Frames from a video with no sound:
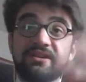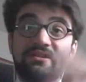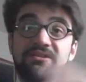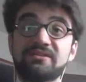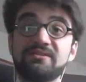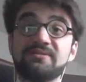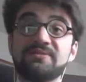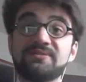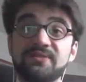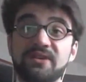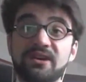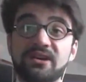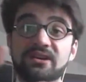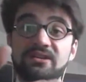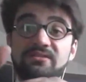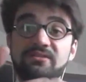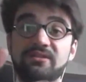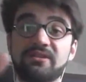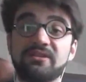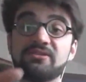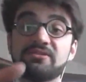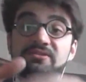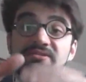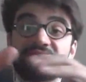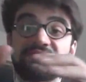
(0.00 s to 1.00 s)
And in fact,
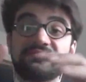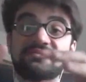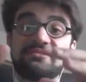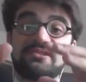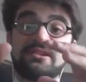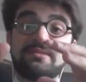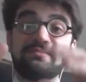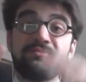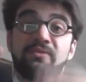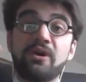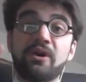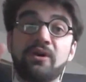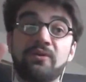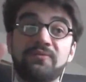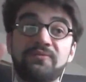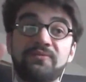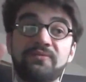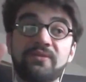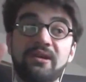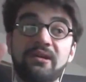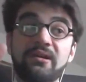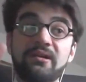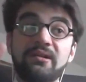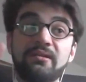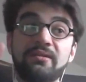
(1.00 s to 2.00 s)
the ecosystem of
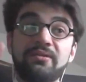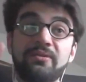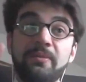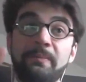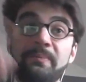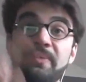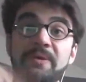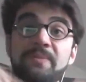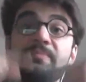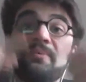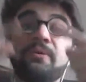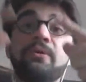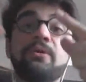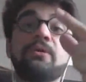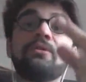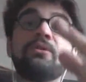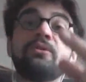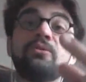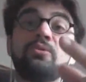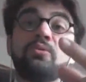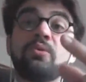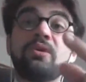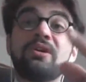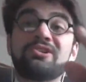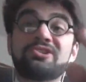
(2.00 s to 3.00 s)
the
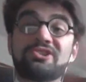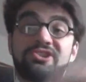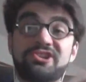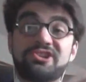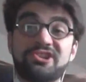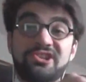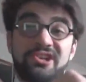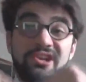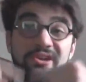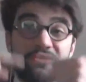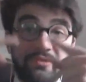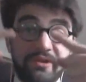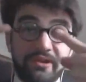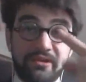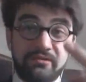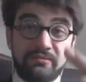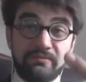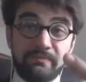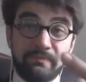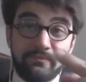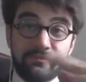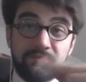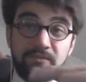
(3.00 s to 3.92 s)
people who are sharing